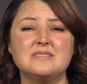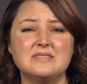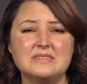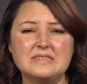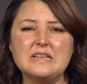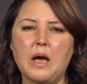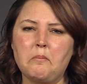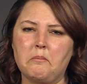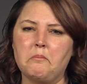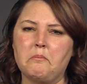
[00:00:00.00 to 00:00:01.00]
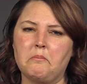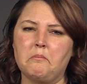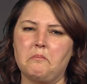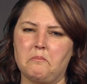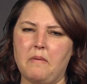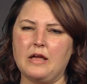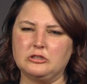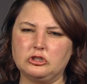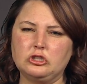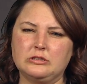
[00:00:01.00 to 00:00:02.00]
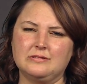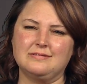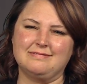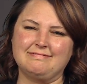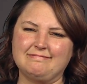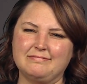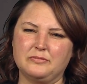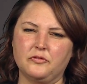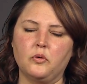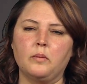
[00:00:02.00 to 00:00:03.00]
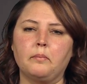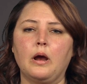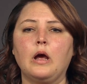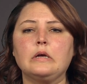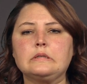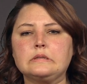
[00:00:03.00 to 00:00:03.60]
Some of the all-in-one printer scanner, faxes, etc.